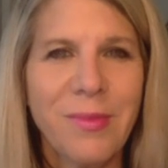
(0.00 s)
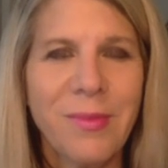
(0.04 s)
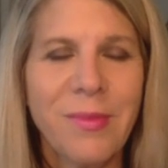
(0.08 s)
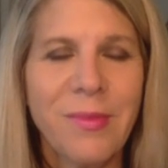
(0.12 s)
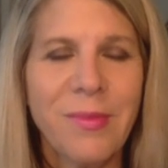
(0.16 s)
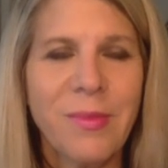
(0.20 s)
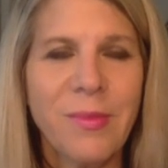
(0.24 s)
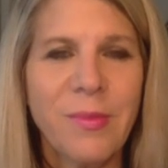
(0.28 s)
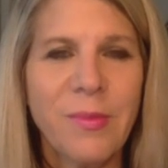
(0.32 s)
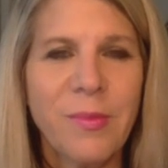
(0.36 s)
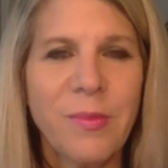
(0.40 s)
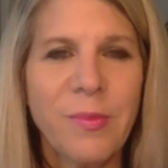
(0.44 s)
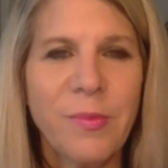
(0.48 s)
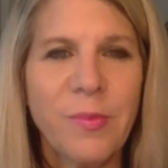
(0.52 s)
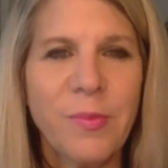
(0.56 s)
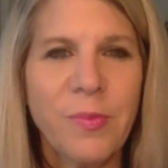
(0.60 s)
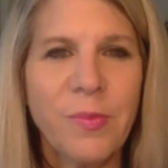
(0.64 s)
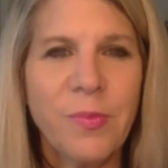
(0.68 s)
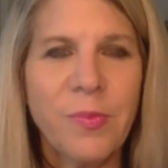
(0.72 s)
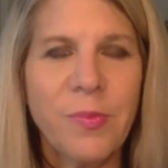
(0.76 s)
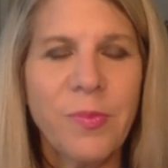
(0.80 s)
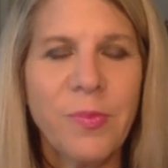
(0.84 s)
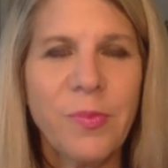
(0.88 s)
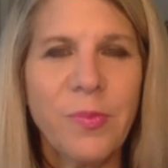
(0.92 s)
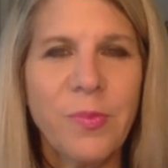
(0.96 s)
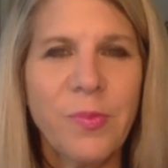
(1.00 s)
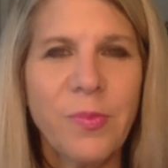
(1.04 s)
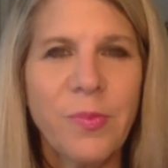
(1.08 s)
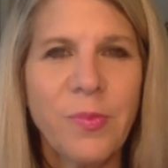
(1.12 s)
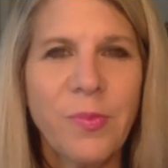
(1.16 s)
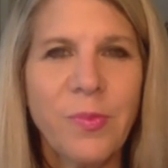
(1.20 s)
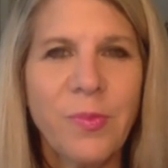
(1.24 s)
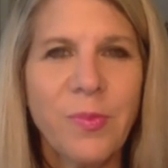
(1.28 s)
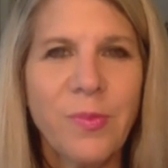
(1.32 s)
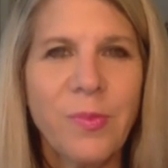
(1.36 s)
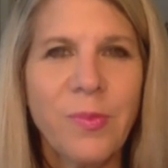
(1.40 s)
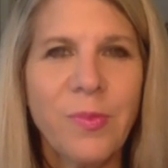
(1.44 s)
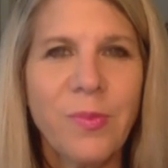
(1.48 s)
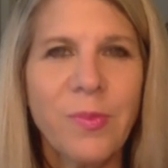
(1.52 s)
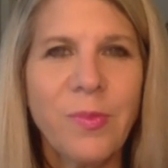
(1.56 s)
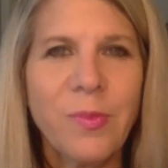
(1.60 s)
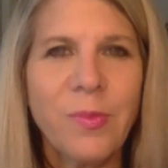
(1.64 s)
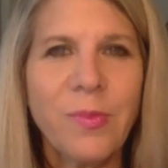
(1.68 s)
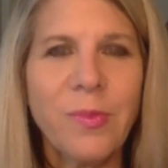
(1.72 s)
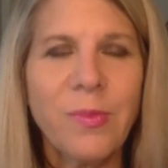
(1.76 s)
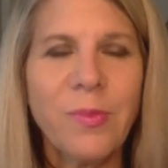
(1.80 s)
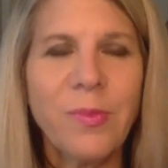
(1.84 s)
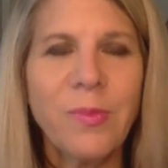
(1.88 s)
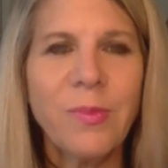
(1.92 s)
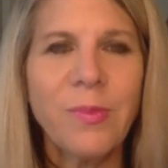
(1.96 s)

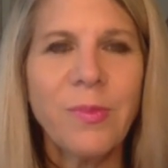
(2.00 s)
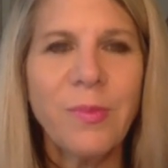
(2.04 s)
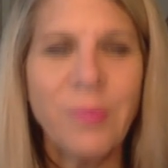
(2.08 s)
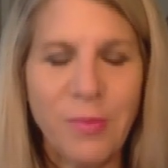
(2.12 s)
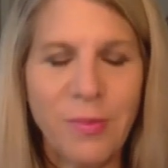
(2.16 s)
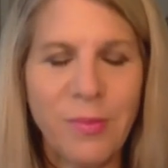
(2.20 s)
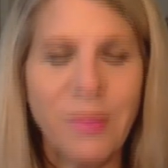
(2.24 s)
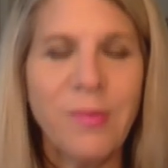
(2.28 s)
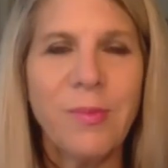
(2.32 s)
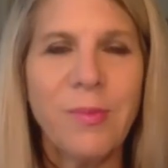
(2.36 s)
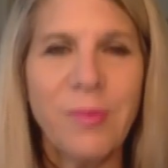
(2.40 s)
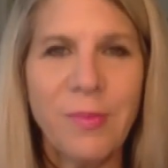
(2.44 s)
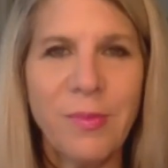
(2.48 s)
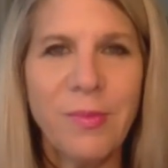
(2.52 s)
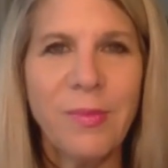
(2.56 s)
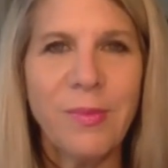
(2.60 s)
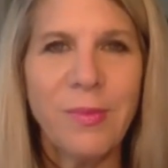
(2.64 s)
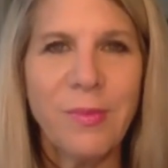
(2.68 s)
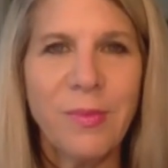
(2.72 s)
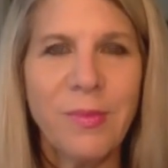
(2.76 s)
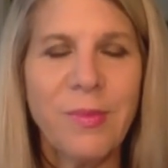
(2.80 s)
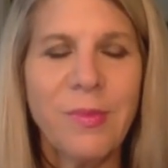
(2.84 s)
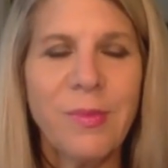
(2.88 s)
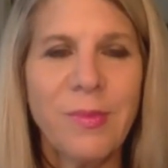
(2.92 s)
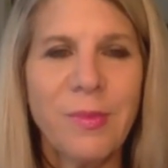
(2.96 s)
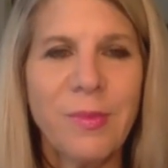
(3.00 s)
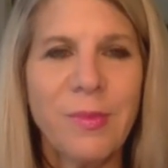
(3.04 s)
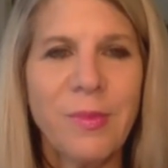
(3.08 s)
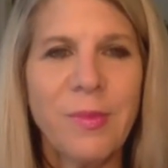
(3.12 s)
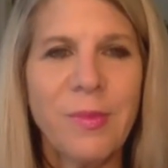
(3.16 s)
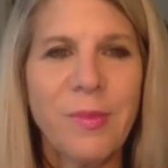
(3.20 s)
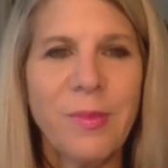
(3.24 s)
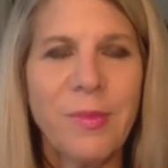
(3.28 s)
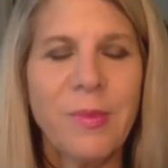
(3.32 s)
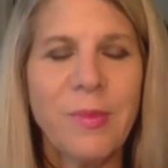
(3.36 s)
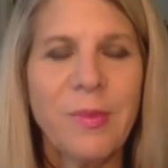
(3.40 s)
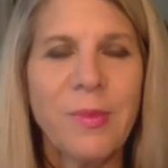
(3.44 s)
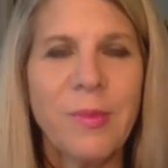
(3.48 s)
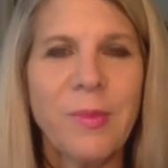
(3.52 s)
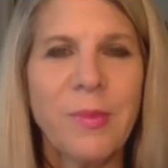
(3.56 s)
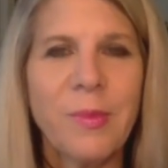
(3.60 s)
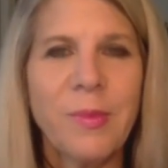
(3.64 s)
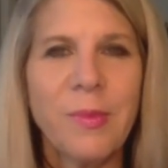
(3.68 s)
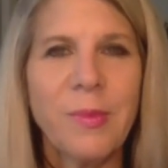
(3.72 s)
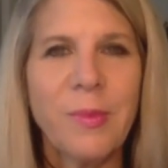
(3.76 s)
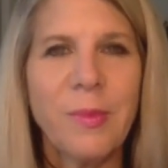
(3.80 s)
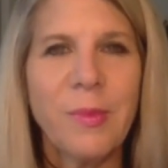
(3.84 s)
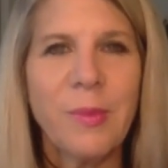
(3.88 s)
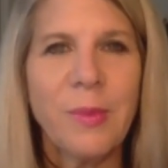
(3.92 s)
[no speech]